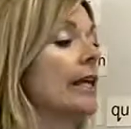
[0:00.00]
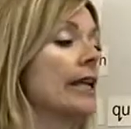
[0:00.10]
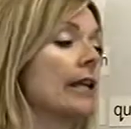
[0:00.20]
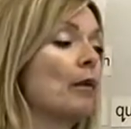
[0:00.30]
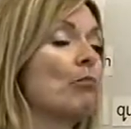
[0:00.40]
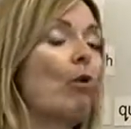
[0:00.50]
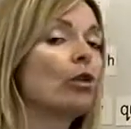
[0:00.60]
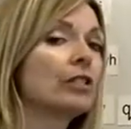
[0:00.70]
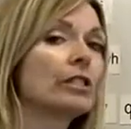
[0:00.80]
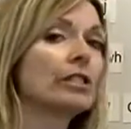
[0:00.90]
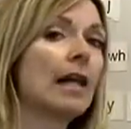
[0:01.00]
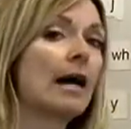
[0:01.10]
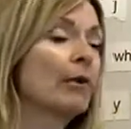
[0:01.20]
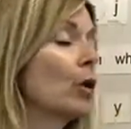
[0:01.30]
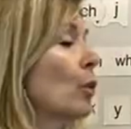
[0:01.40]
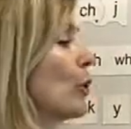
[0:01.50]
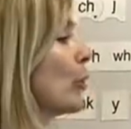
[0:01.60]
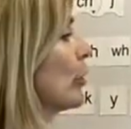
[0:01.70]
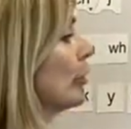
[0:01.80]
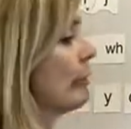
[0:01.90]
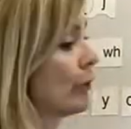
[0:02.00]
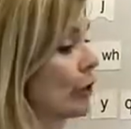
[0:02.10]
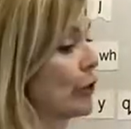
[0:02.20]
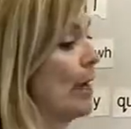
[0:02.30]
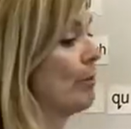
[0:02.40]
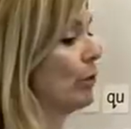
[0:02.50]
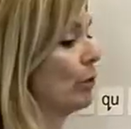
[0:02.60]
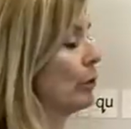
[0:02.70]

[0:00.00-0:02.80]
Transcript: In a multisyllabic word, for example,